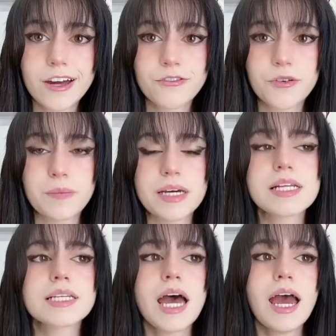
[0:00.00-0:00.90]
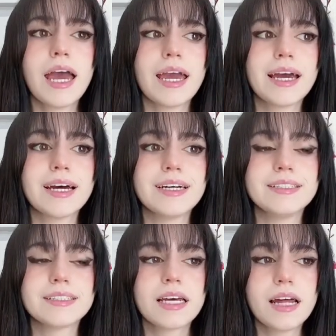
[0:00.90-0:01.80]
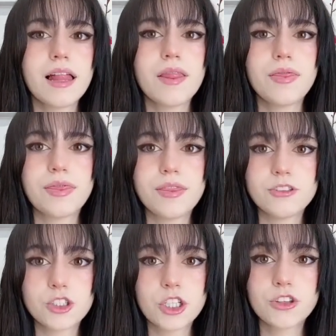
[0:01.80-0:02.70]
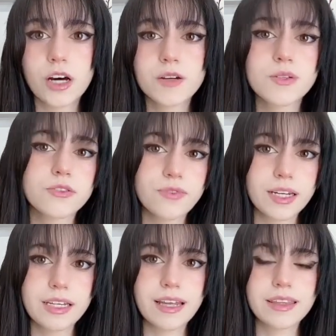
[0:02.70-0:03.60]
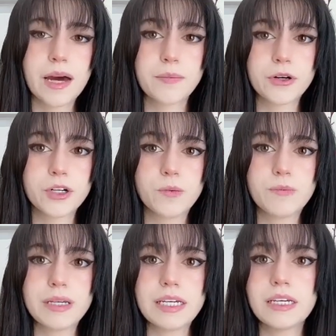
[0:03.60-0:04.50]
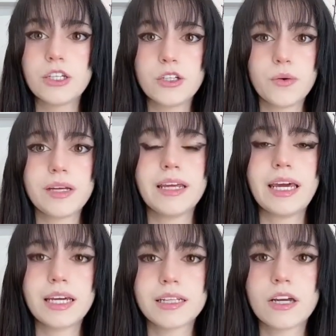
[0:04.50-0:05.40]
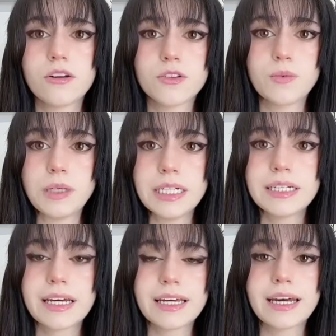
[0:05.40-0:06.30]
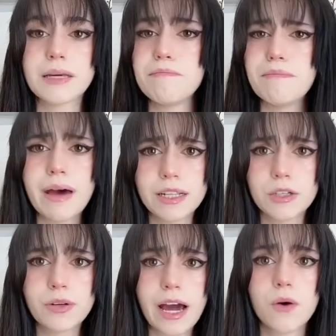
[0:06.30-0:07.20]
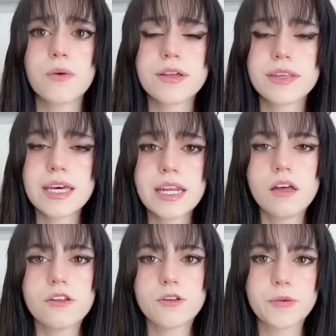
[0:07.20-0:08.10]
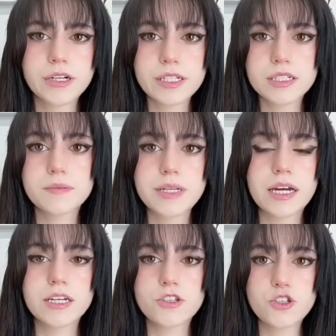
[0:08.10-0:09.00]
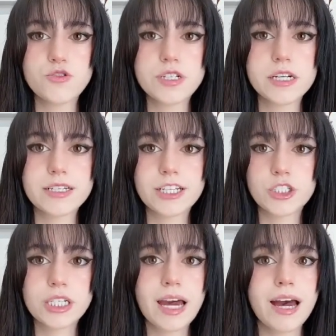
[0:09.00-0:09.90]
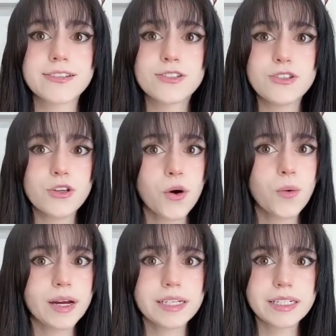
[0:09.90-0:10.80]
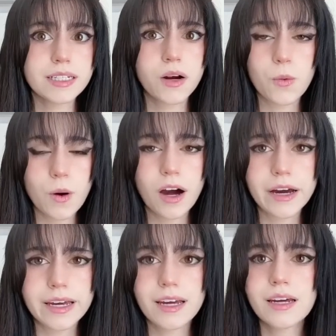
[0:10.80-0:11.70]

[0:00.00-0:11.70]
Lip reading: from it, and she thought it was funny that that bird would be, inhaling all the weed and getting mellowed out with it. The bird ended up dying in 2 years, and she has no idea why.